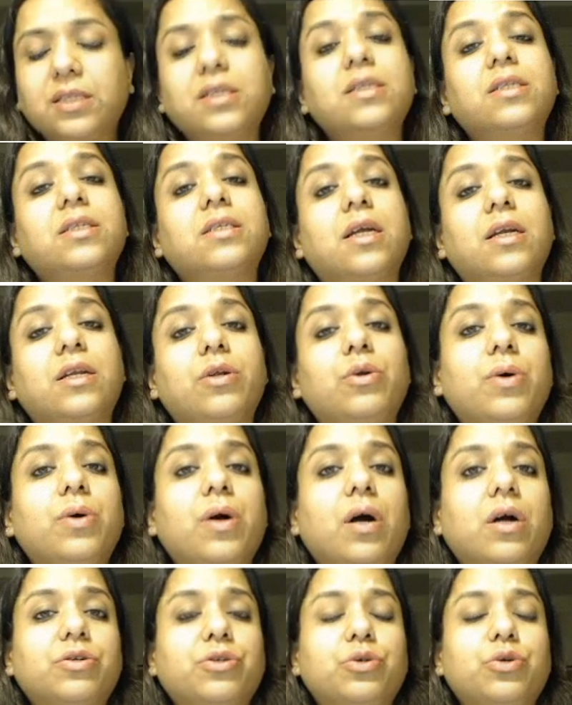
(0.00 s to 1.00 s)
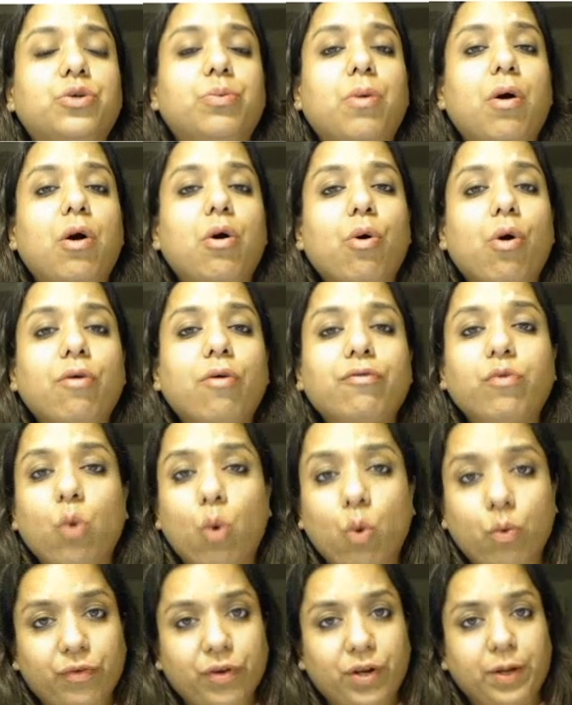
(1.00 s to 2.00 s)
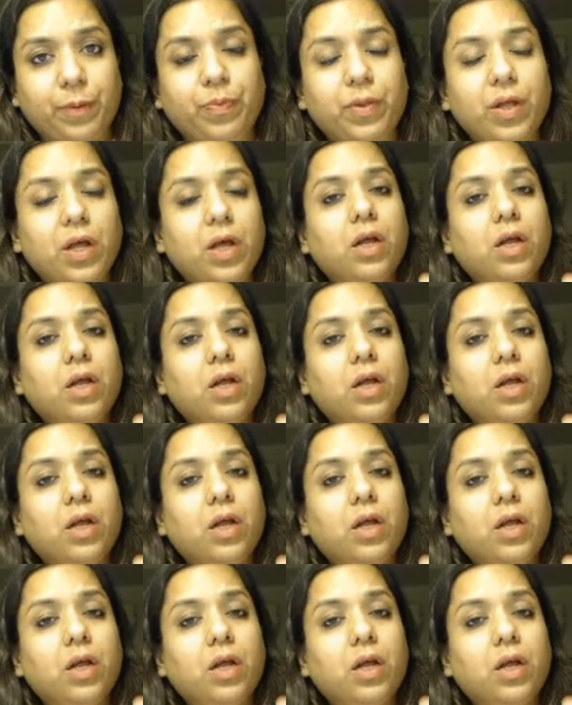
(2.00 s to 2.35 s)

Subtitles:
cystadenocarcinoma of ovary.